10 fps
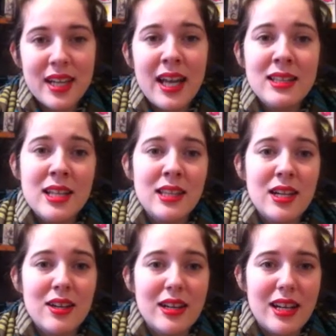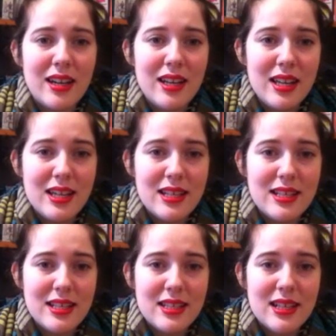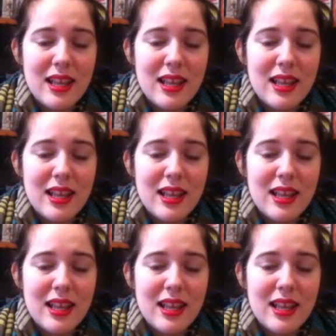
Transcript: And then there is